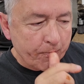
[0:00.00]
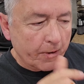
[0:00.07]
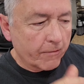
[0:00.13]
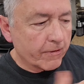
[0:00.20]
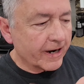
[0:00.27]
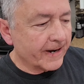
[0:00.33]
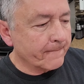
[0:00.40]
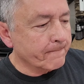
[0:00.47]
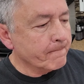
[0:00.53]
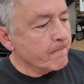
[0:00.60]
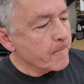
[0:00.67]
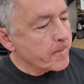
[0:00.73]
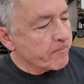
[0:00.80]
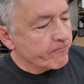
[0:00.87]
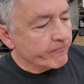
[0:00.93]
All right. As
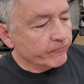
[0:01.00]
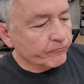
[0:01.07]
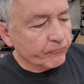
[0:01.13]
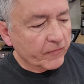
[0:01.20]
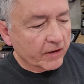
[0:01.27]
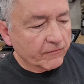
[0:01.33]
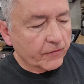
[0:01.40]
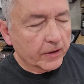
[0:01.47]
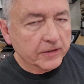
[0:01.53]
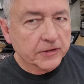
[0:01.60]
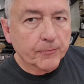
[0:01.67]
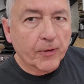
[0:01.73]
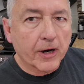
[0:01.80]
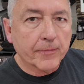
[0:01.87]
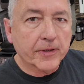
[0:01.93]
far as
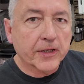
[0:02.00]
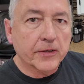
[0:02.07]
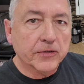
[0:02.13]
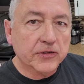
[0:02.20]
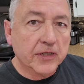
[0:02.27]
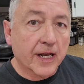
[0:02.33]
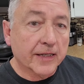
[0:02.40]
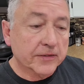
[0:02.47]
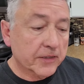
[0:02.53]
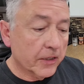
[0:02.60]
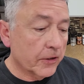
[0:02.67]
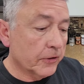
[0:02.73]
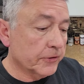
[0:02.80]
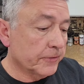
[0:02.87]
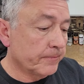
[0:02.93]
the barbecue sauce
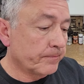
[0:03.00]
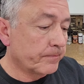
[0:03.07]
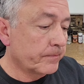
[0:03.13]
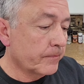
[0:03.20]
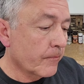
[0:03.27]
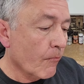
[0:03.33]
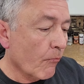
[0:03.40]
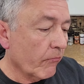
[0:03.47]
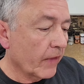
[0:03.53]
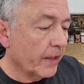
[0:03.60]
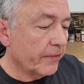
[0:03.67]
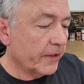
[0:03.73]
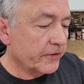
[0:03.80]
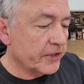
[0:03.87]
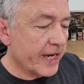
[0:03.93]
goes,
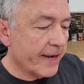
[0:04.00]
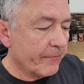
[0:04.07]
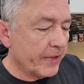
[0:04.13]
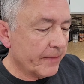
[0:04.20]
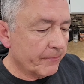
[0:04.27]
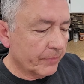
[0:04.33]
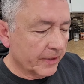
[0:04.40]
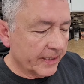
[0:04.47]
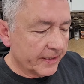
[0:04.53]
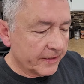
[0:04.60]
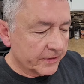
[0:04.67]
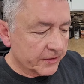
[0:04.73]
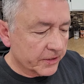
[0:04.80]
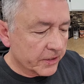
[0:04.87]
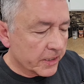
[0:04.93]
the Champion Blend
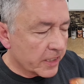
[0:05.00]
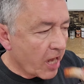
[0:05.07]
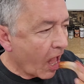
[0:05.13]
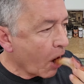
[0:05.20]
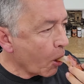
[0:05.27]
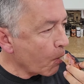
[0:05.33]
is good.